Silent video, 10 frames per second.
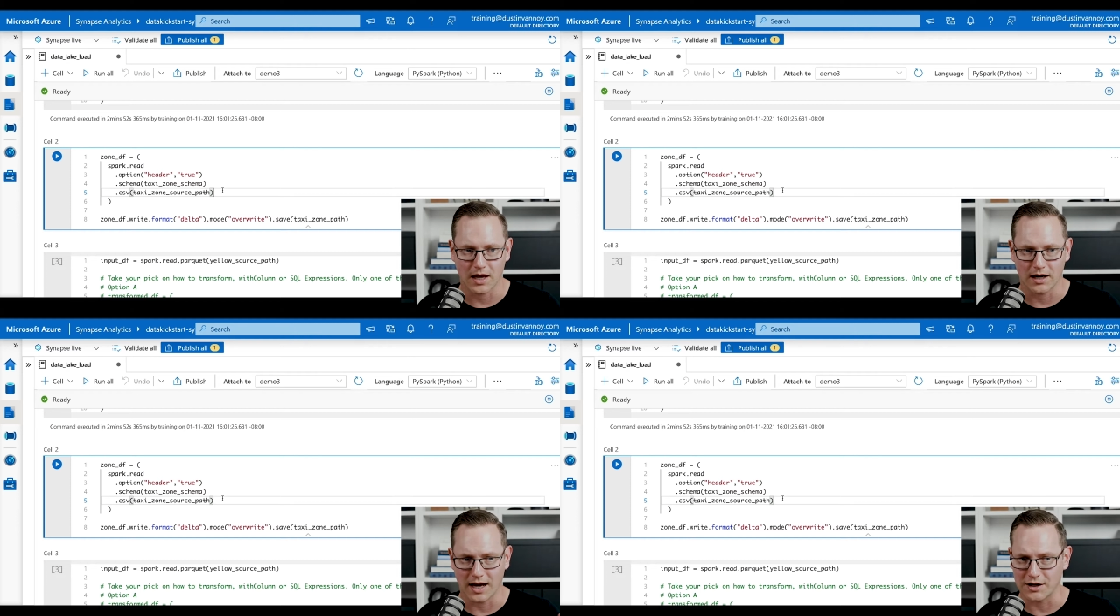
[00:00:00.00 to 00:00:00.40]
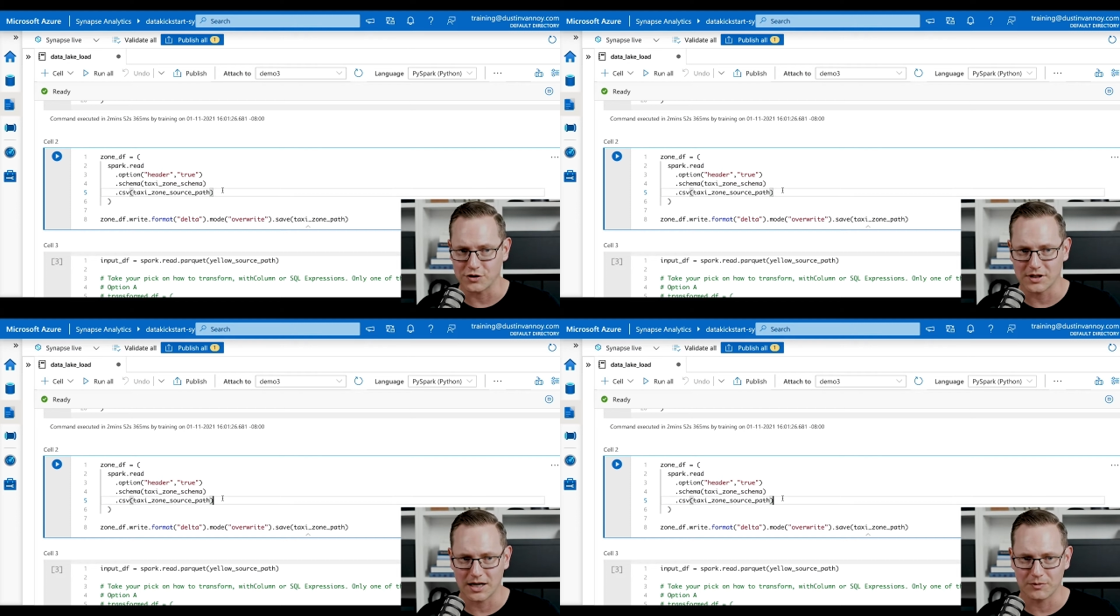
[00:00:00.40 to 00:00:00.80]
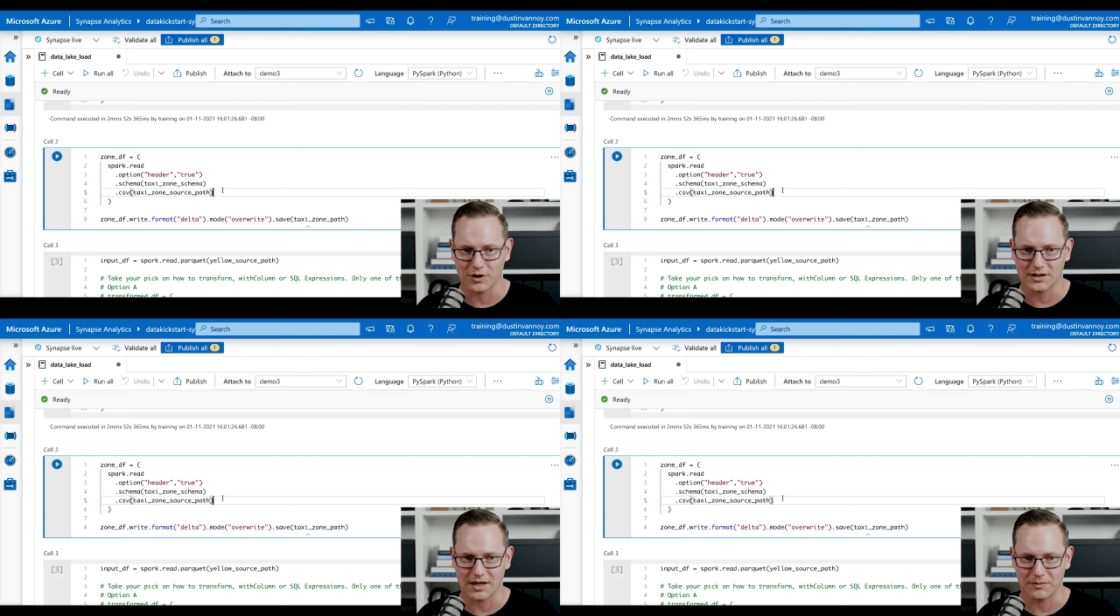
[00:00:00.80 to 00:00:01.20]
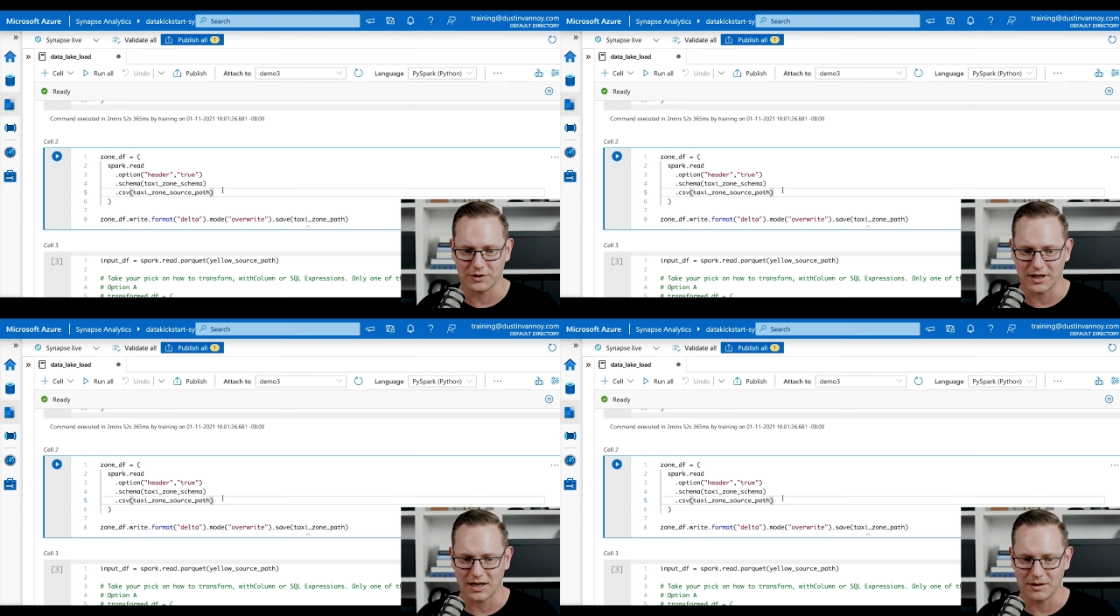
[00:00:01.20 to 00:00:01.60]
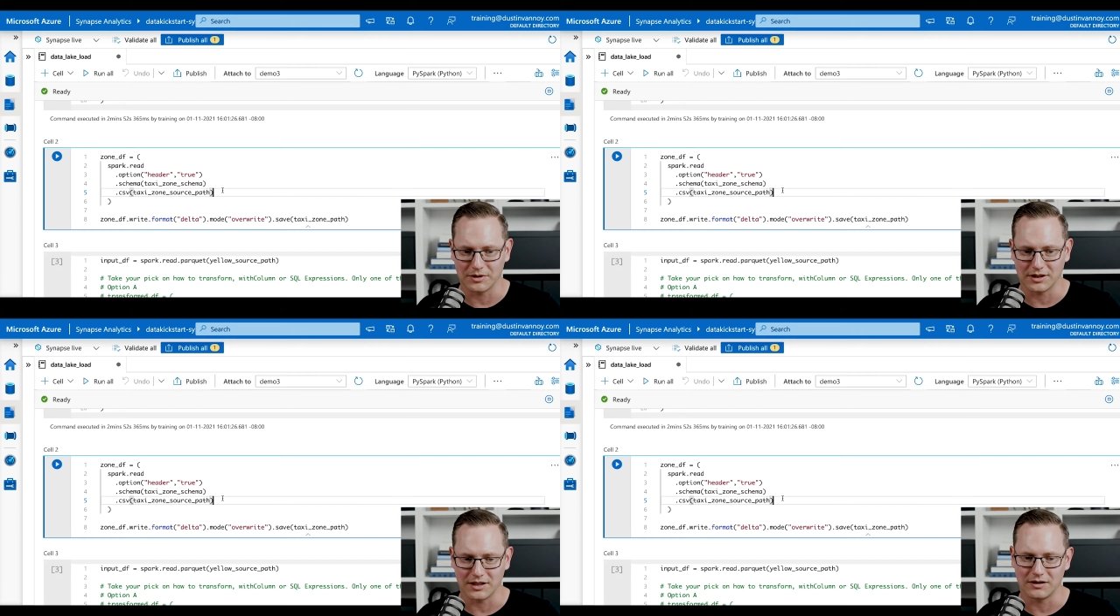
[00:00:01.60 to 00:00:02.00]
uh, Azure Databricks sample data, I
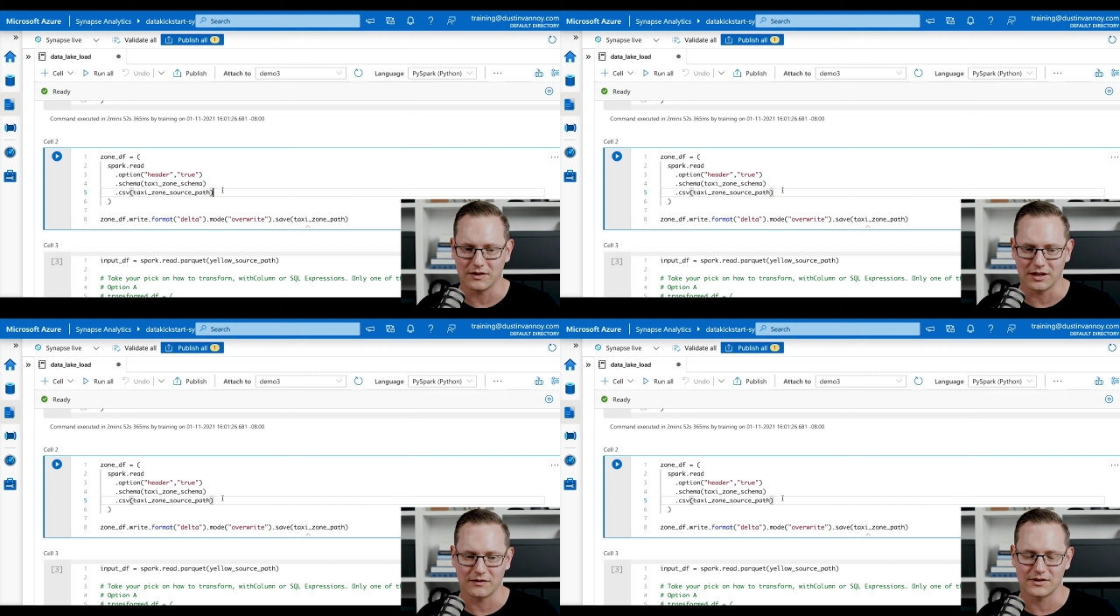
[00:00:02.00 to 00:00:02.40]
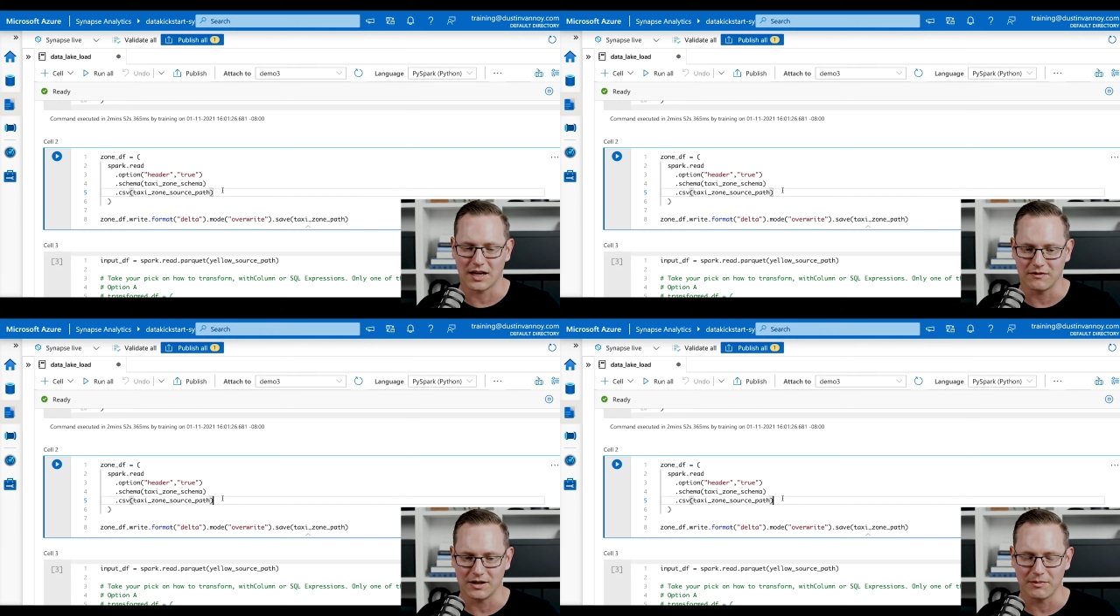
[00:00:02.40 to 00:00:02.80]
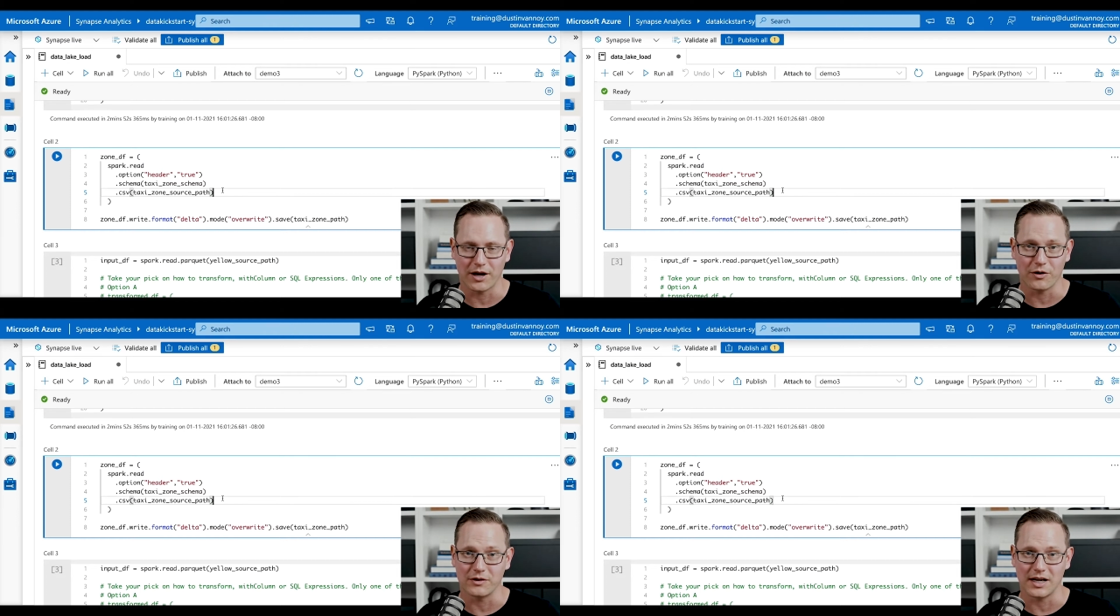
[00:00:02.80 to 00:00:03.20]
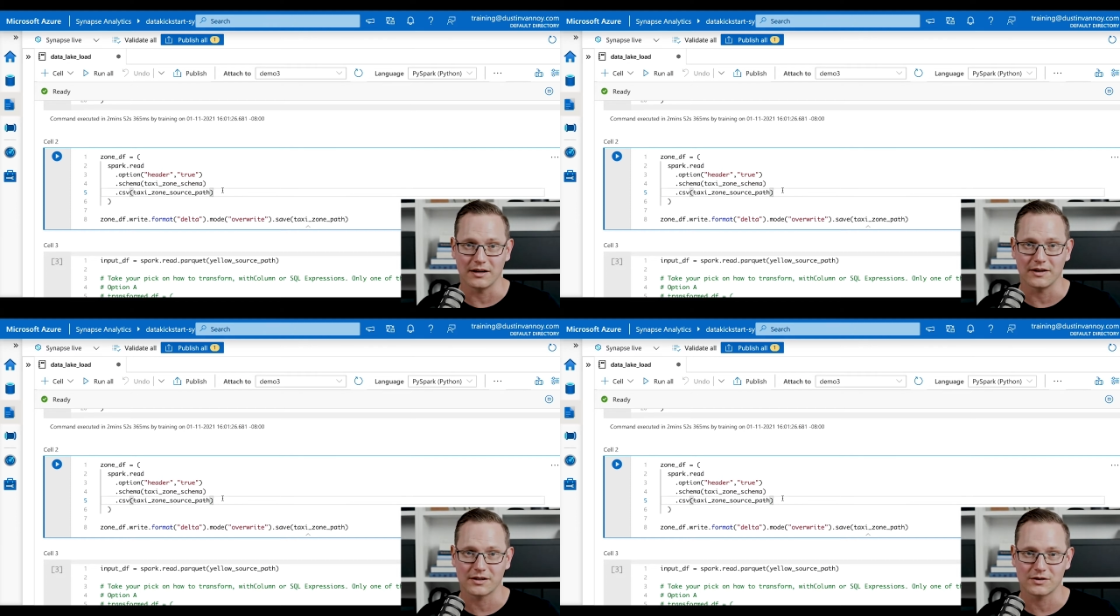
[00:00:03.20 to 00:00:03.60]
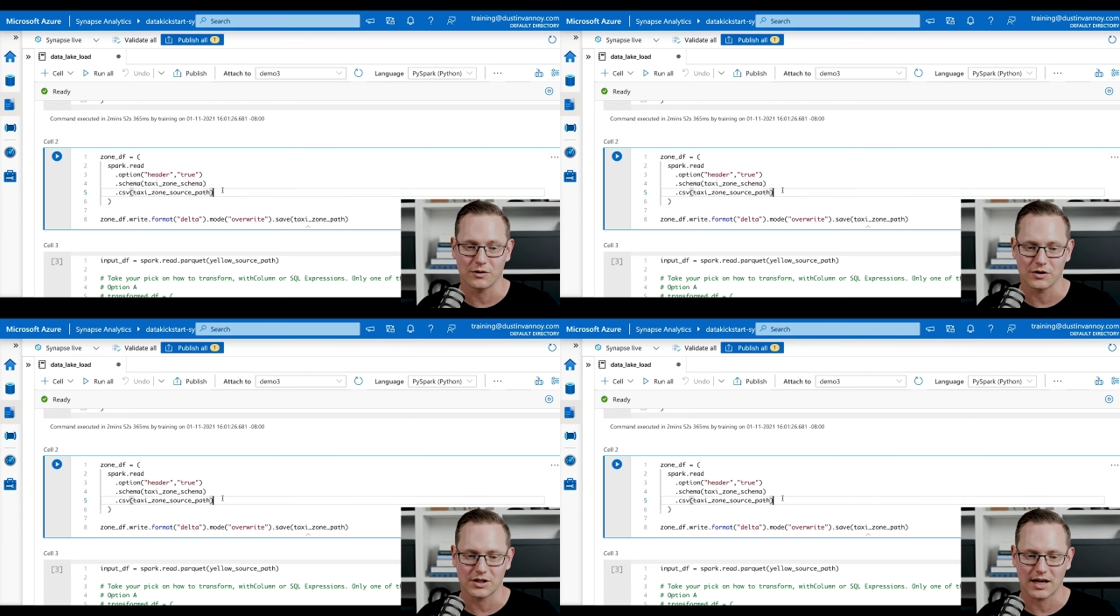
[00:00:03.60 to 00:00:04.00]
believe, and have saved it in my own data lake
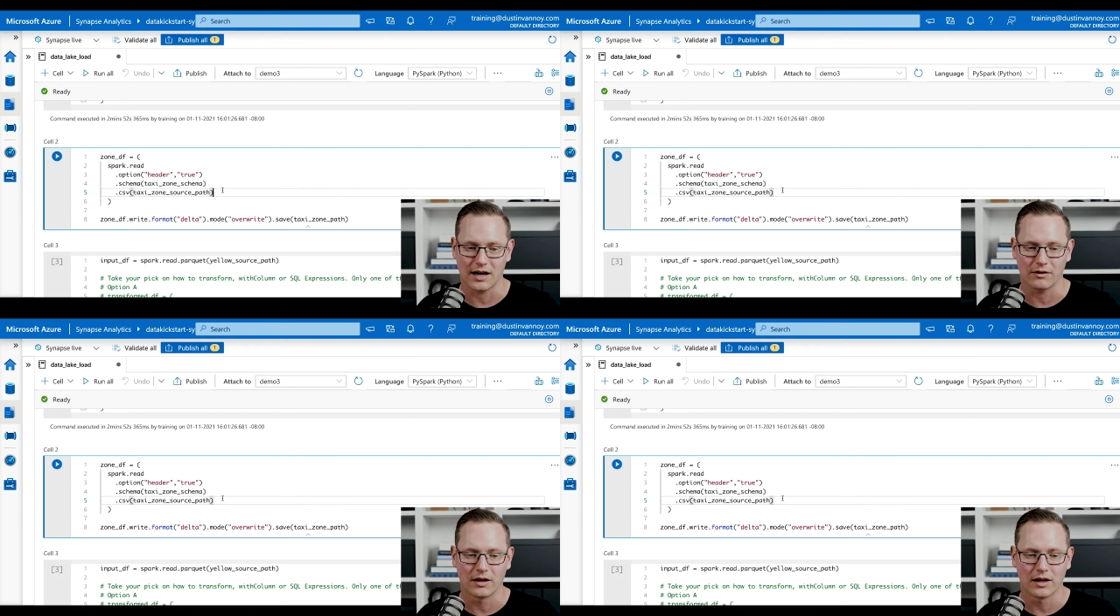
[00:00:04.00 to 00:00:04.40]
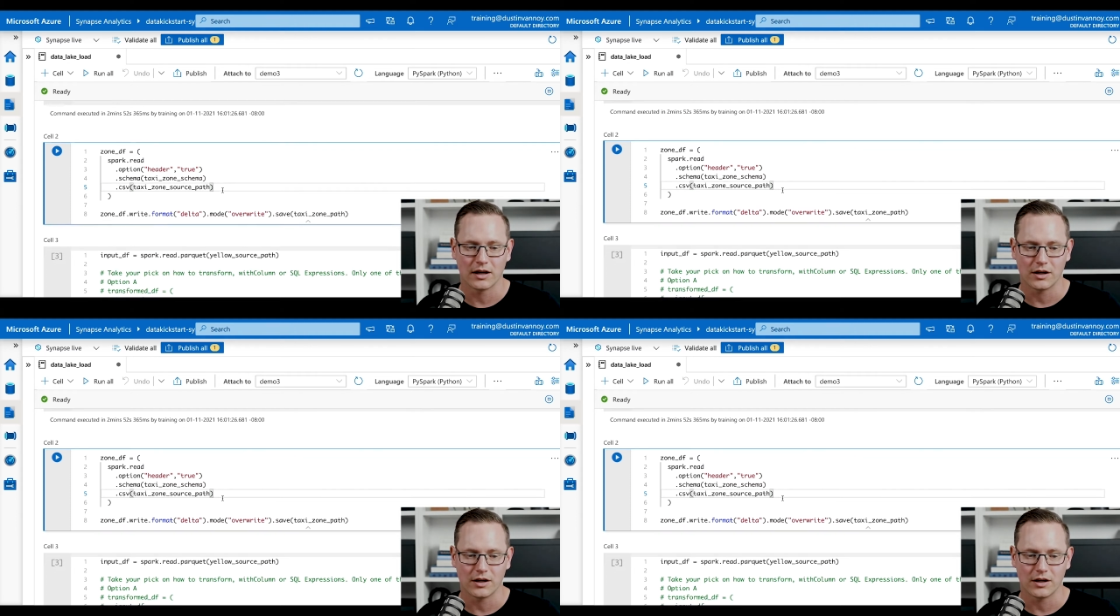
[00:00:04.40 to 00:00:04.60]
storage account.